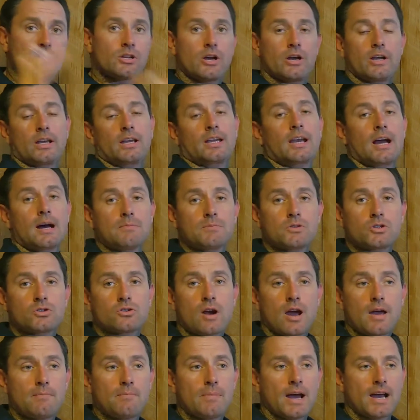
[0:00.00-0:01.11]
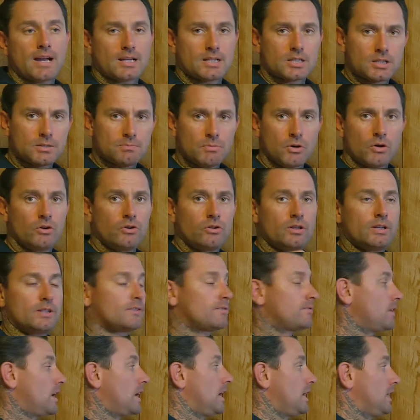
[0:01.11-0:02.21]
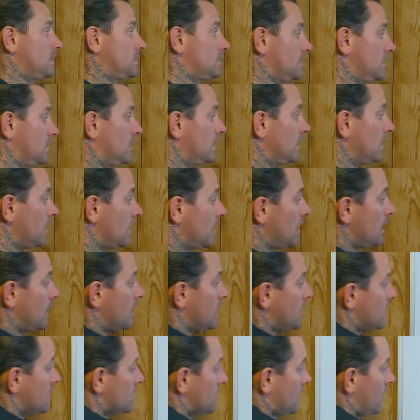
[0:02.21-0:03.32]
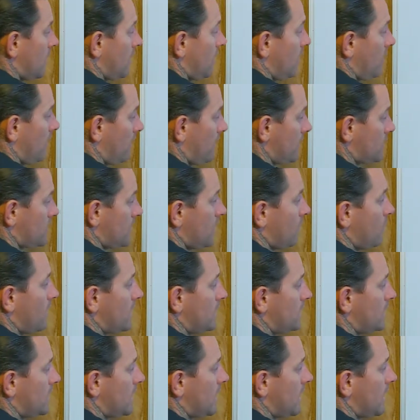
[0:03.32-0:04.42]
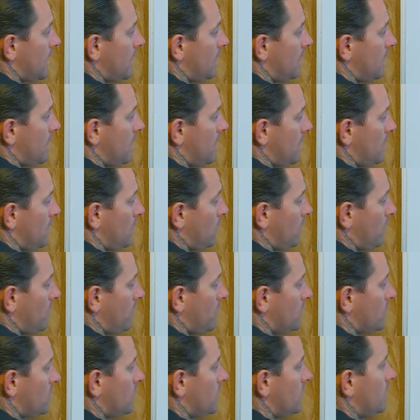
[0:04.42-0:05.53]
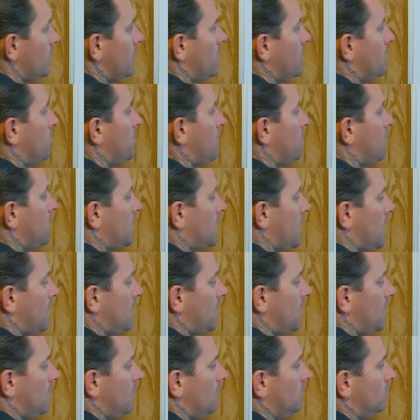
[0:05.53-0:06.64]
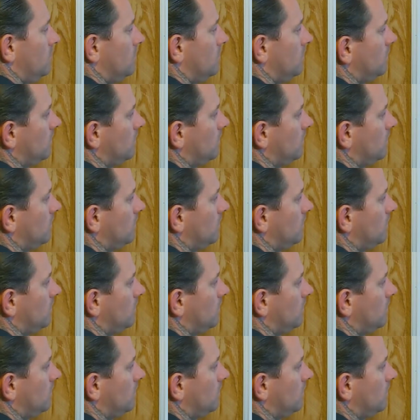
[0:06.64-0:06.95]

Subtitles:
so you can come straight back smooth as fast. So obviously once you get a bit more used to it, you can probably come in,